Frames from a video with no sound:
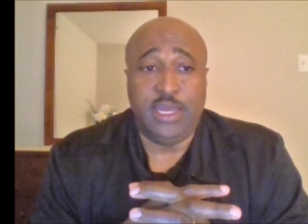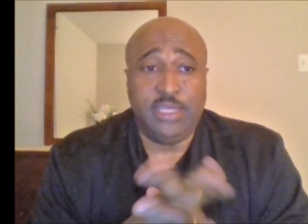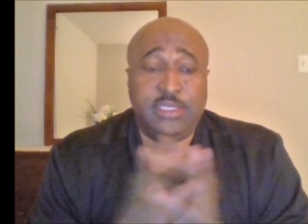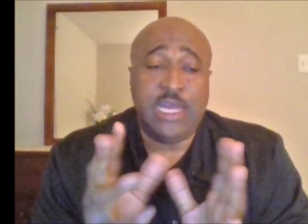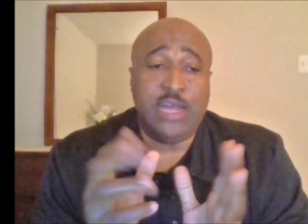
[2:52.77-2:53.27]

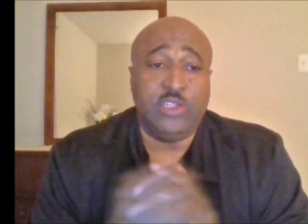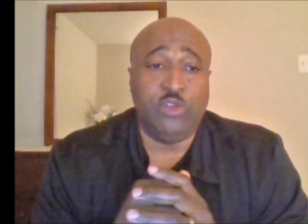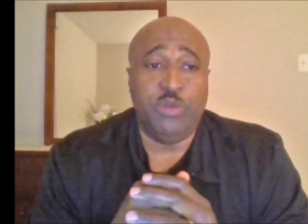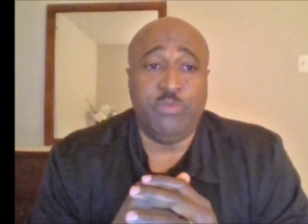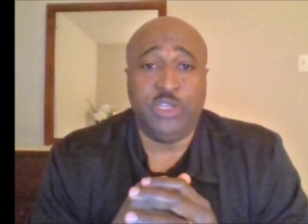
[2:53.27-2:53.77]
it sounds a
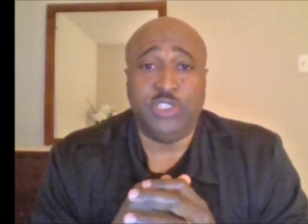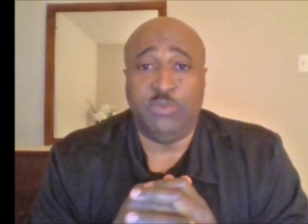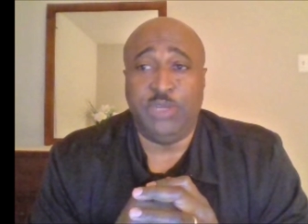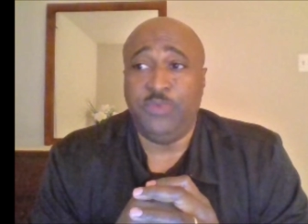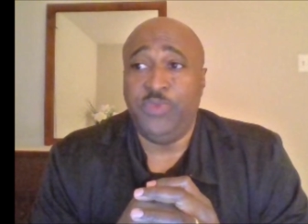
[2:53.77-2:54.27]
little bit much
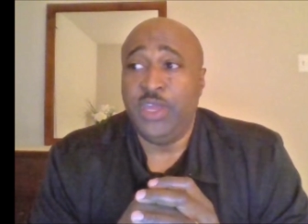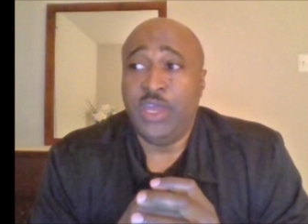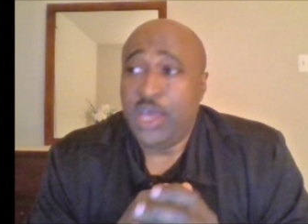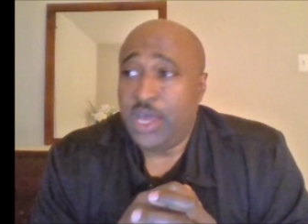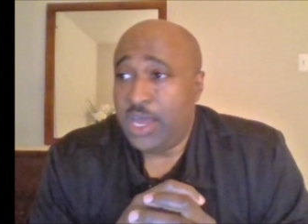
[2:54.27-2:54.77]
to me.
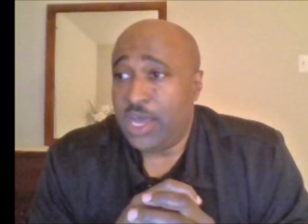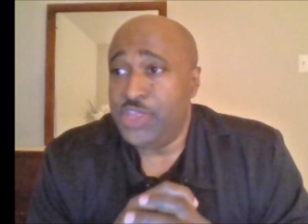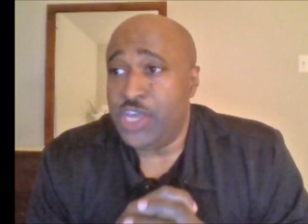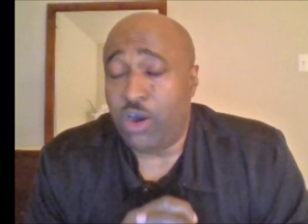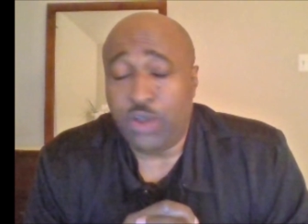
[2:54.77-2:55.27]

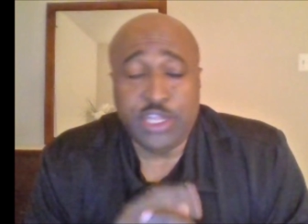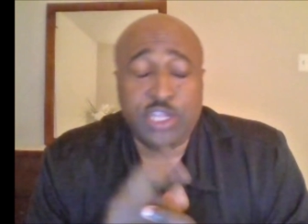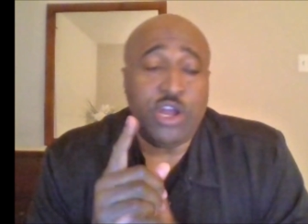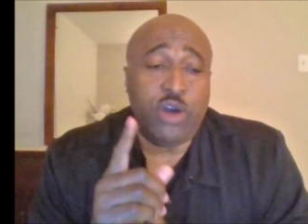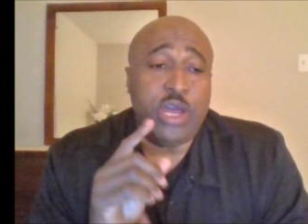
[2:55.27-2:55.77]
The
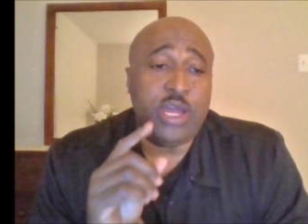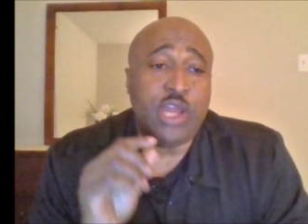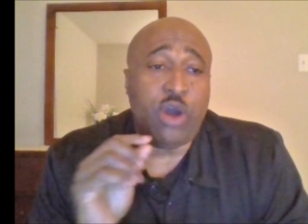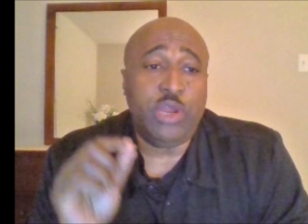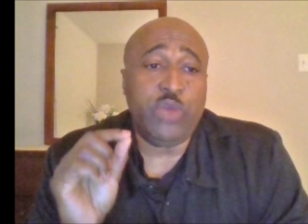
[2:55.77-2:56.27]

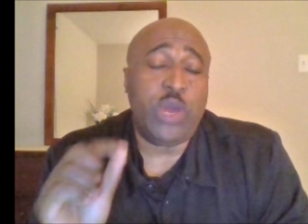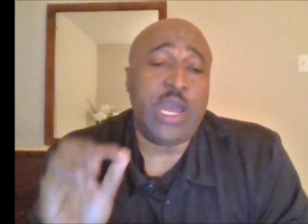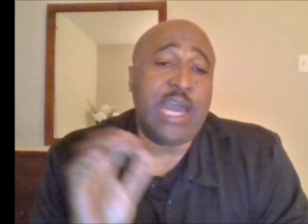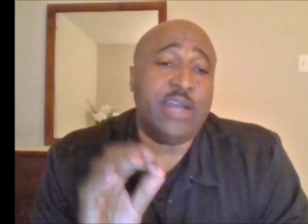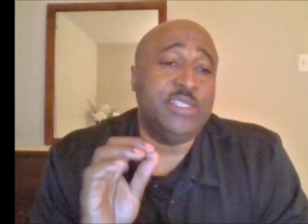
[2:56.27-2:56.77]
only way
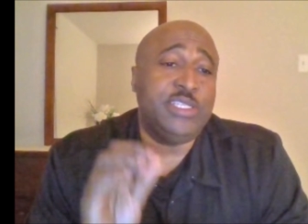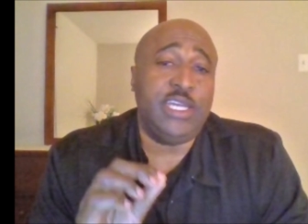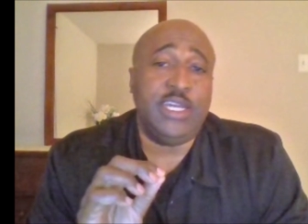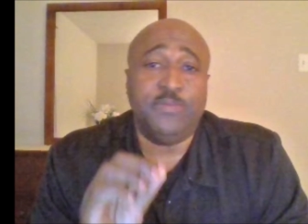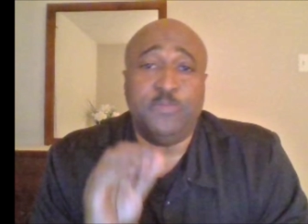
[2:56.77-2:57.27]
I could
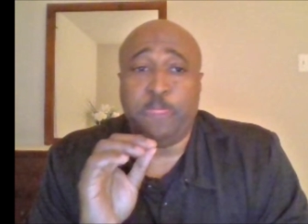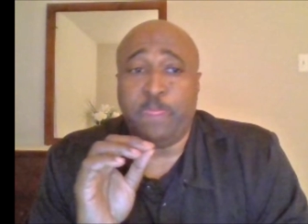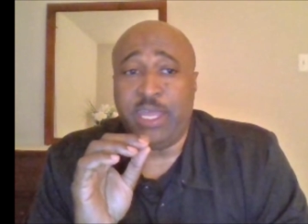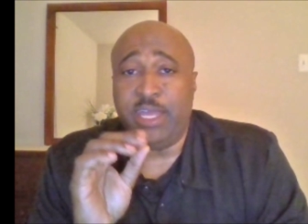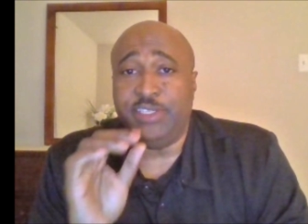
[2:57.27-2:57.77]
see it
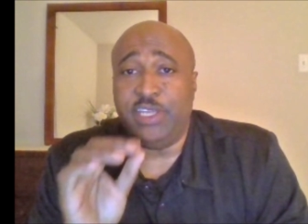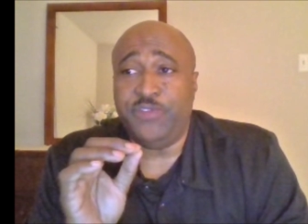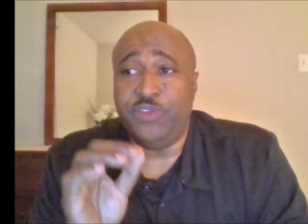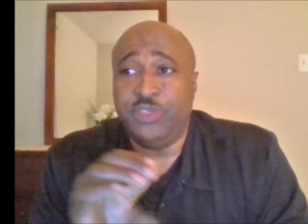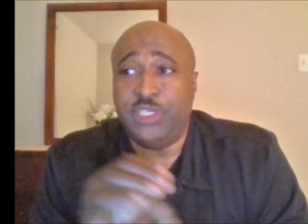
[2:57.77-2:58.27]
is
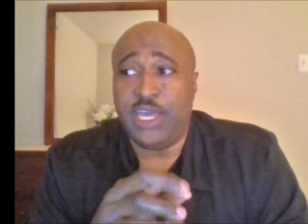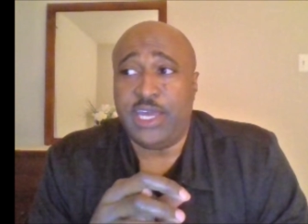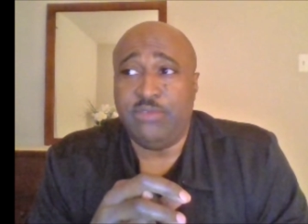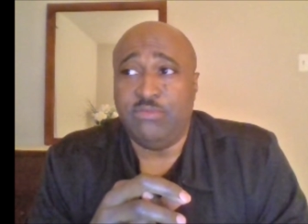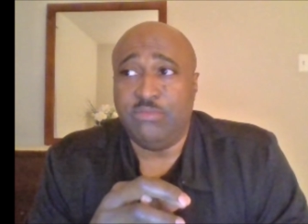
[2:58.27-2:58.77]
if you
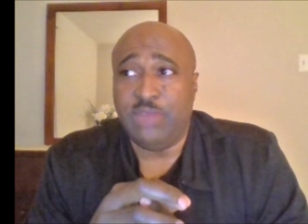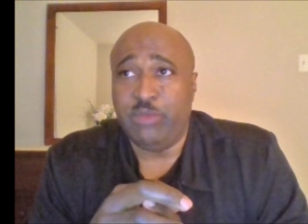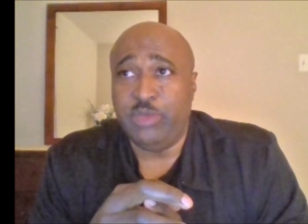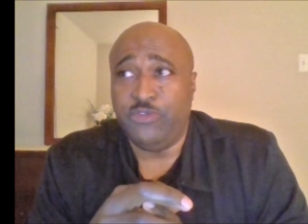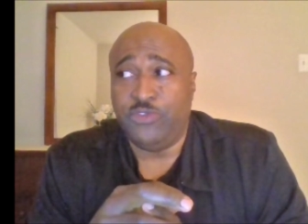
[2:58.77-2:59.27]
said
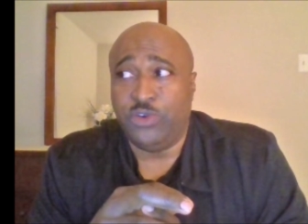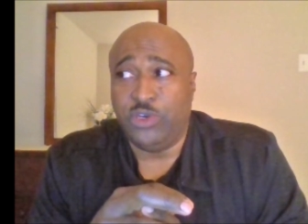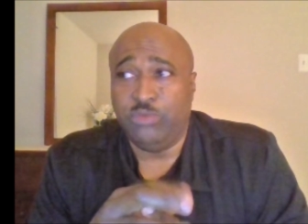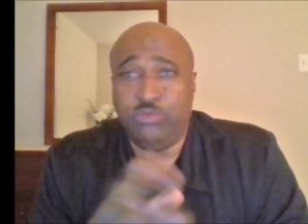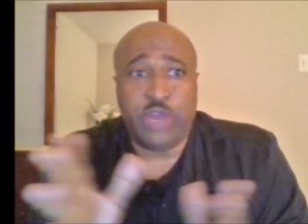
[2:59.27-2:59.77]
maybe
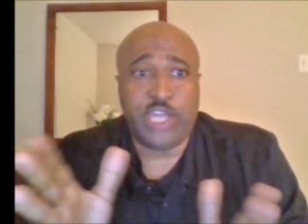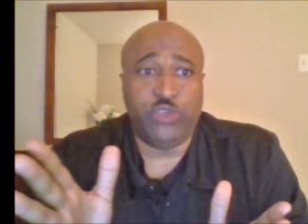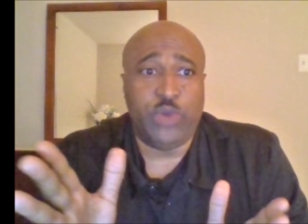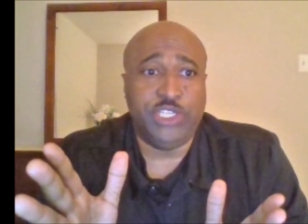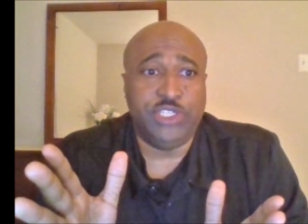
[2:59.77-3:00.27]
for
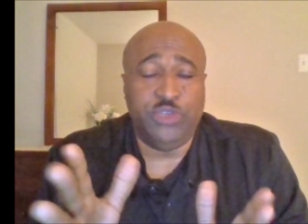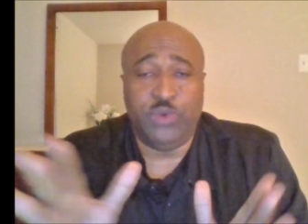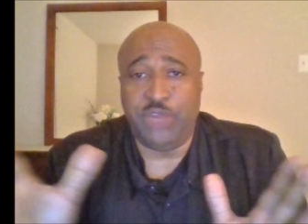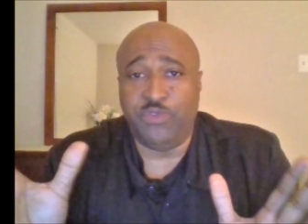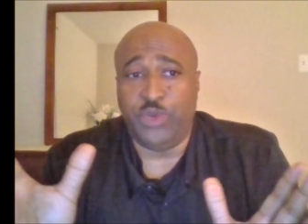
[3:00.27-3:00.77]
graduation you
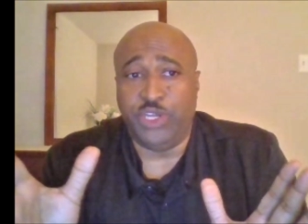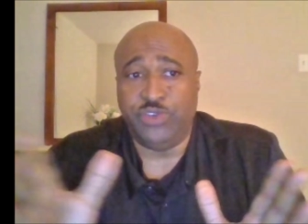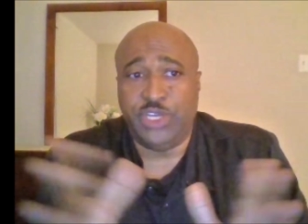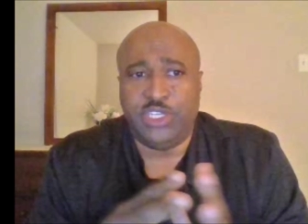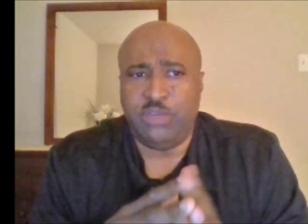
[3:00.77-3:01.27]
want everyone to
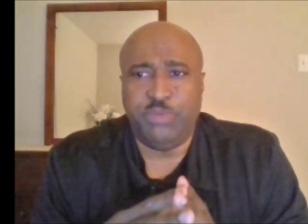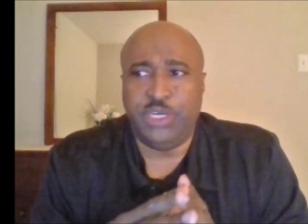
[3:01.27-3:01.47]
dress up,